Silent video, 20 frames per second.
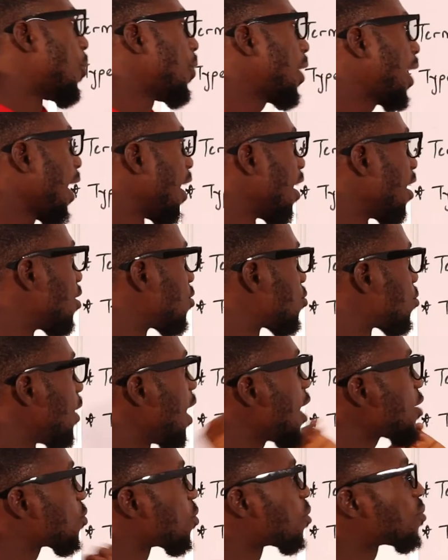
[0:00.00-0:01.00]
Okay, so
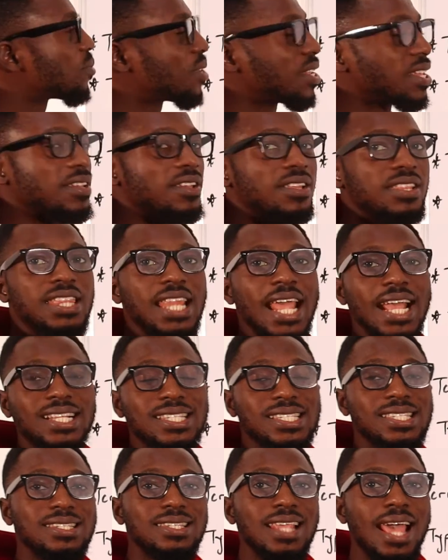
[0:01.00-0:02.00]
let's go to the
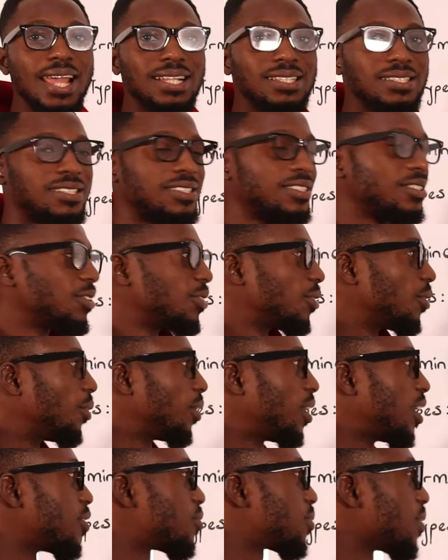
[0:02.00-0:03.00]
next set.
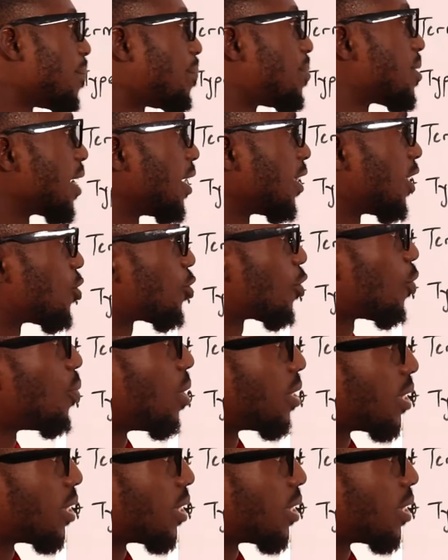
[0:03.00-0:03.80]
Okay, some presentation